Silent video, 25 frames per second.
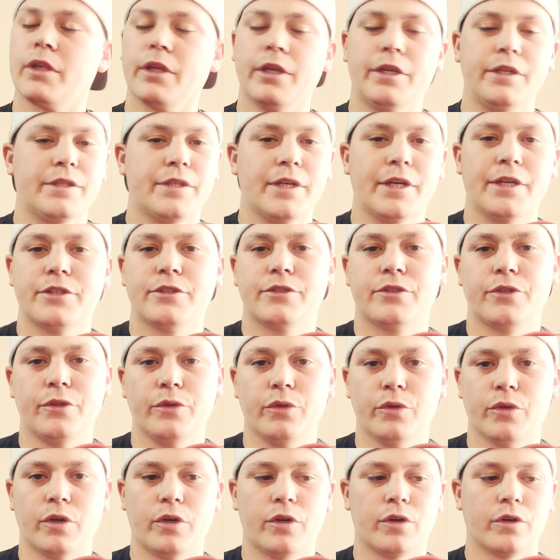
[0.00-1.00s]
it takes
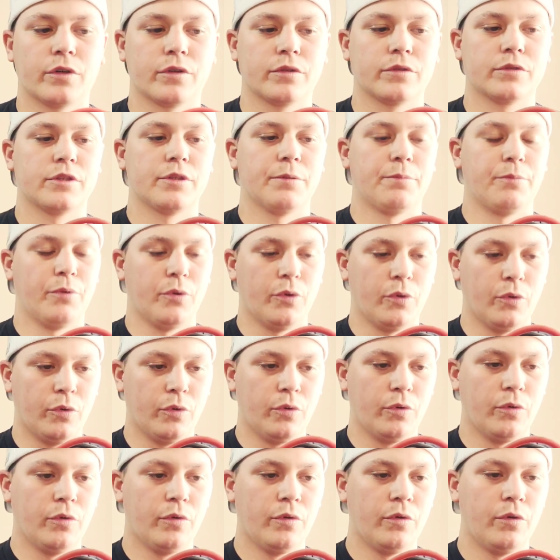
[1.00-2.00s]
too long to
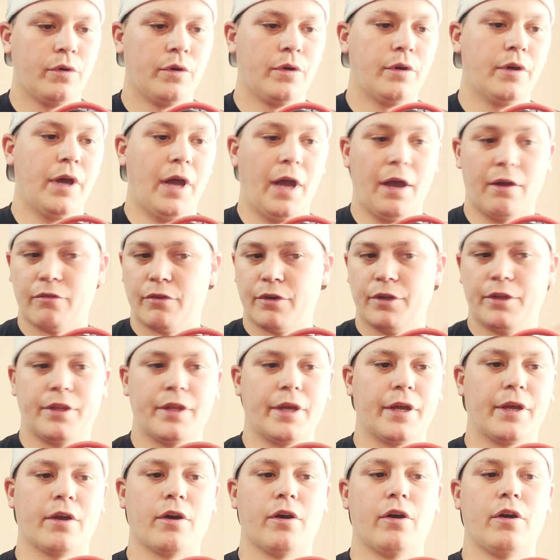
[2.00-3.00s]
pull
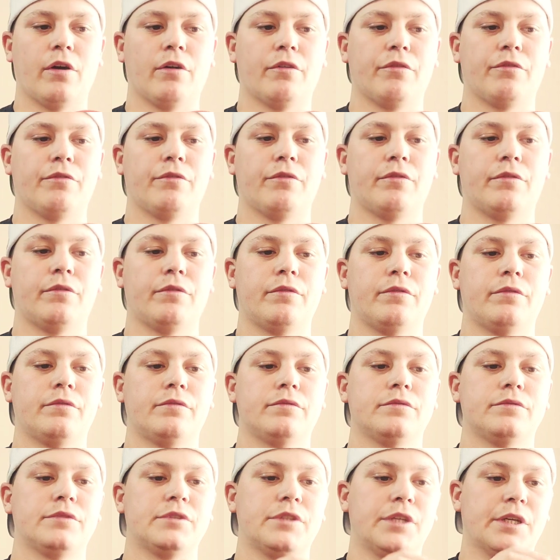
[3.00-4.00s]
everything off
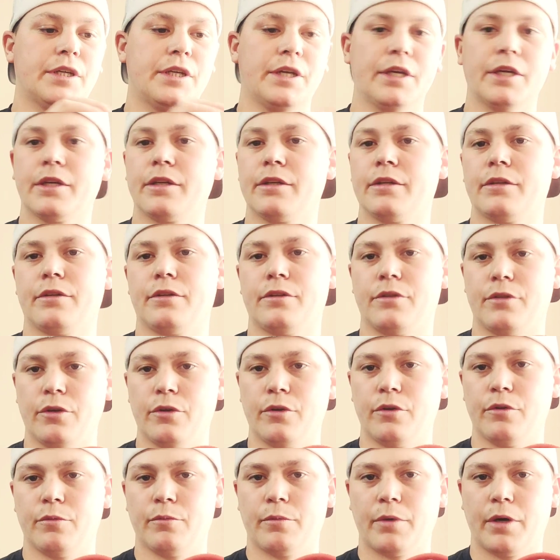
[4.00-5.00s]
to get
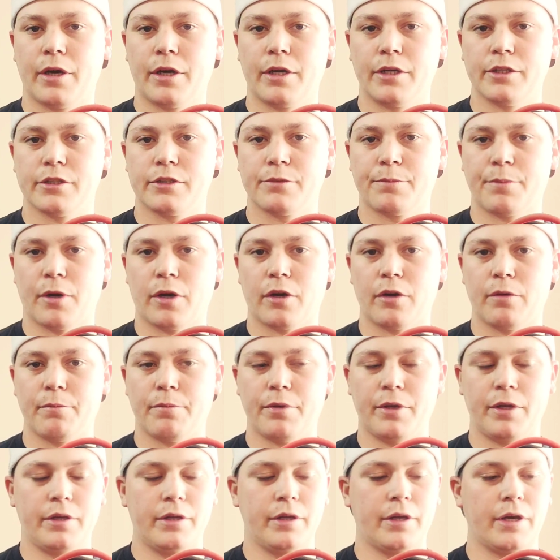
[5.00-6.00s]
to my spur and
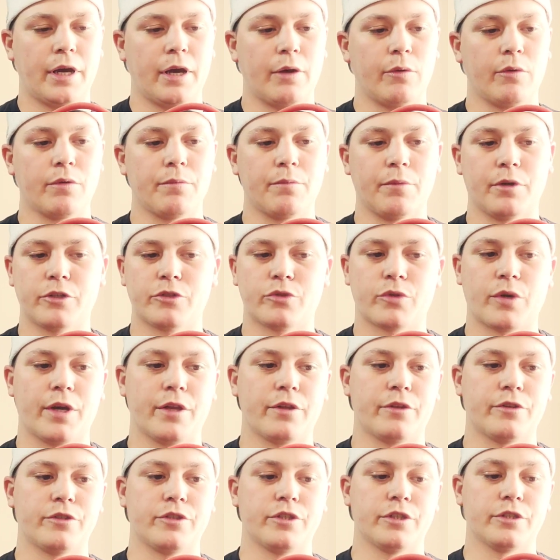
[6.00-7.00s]
pinion. I would much
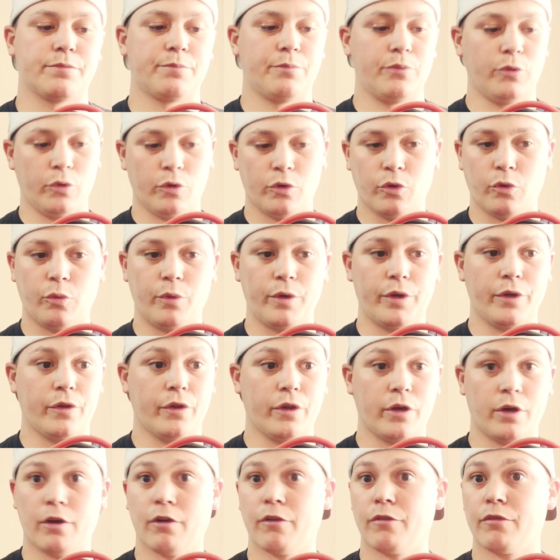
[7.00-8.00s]
rather just pull a wheel
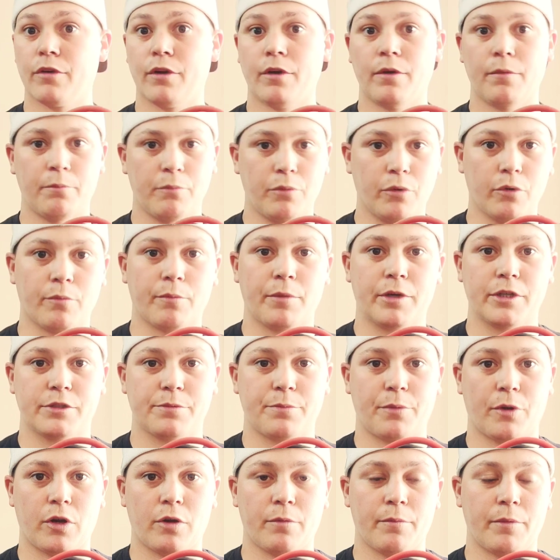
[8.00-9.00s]
off, pull my
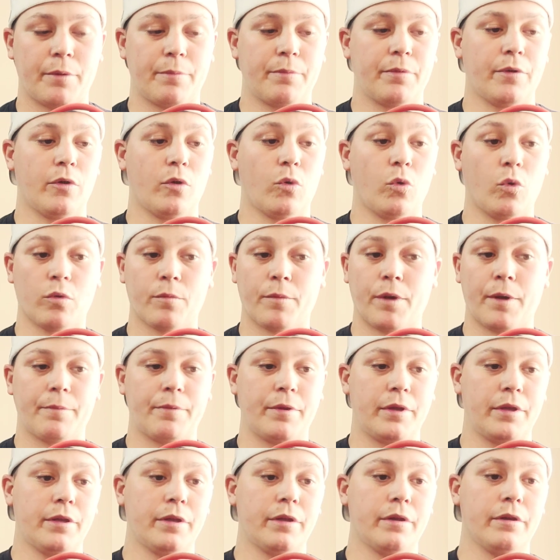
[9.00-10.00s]
spur or my
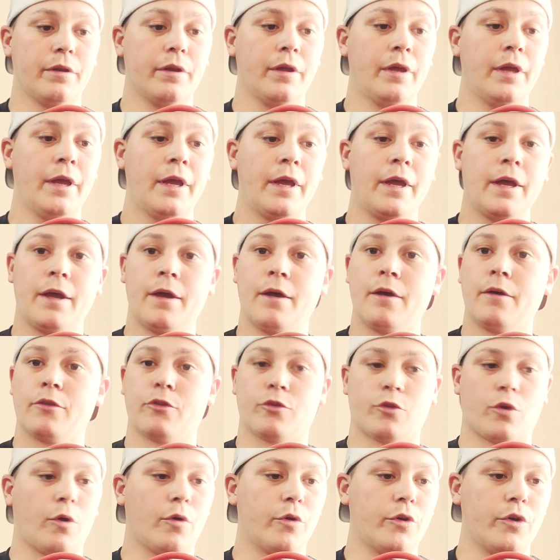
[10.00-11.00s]
pinion,
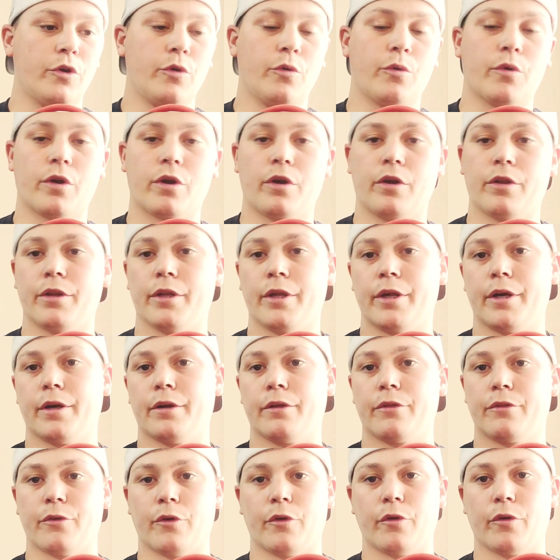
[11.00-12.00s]
throw a new one on there,
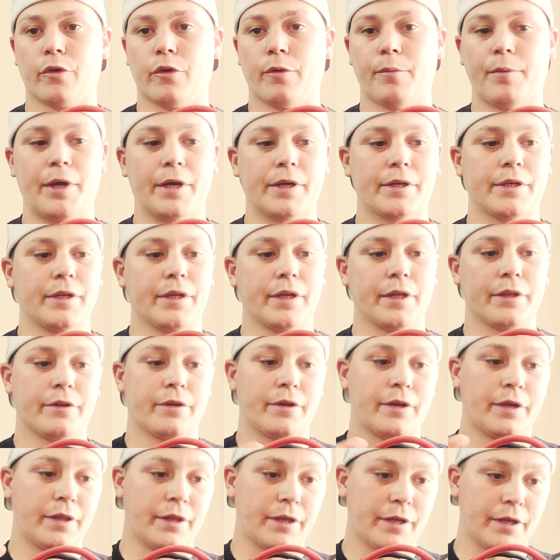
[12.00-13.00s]
throw it all back together,
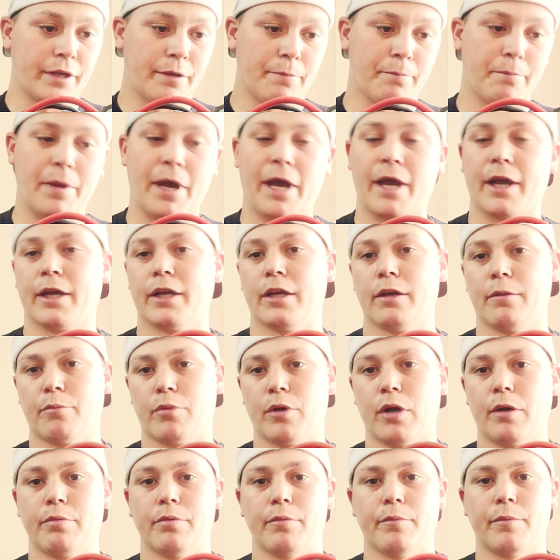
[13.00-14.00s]
and then get back into
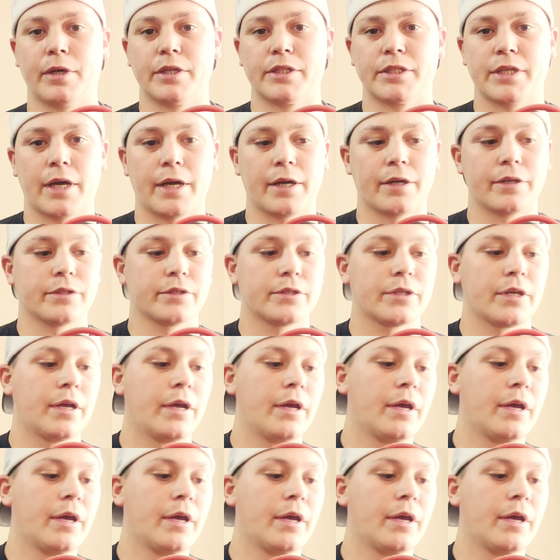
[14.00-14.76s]
prepping my tires.